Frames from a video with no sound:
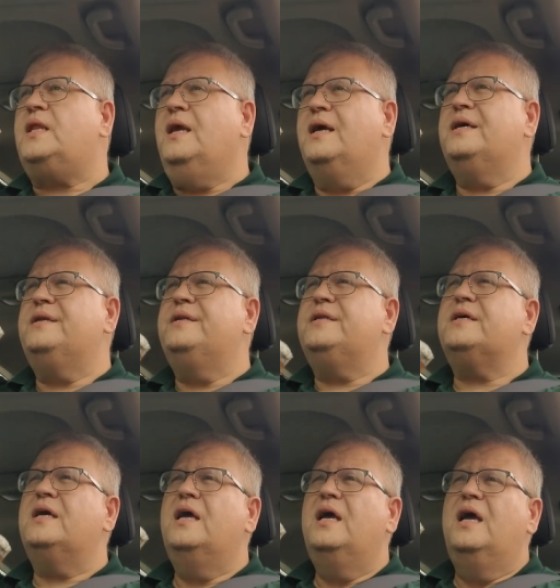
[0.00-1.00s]
And
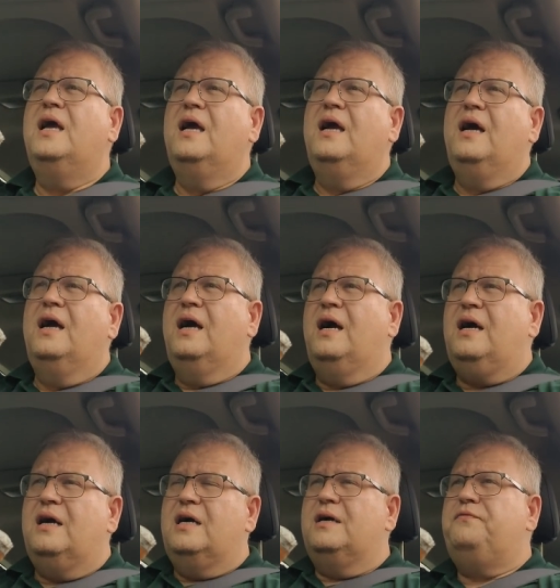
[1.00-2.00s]

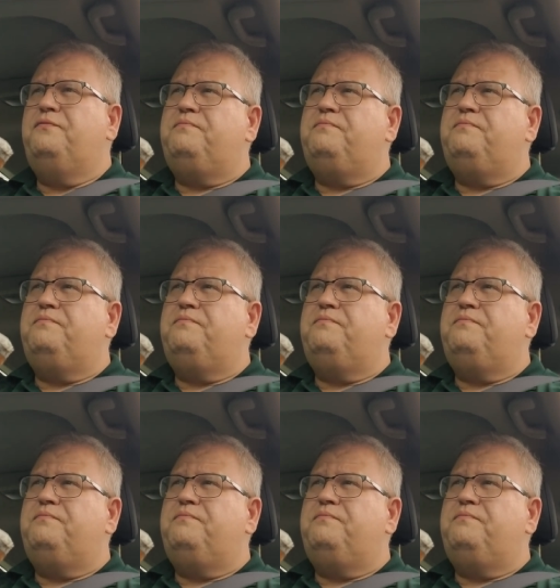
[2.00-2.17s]
uh,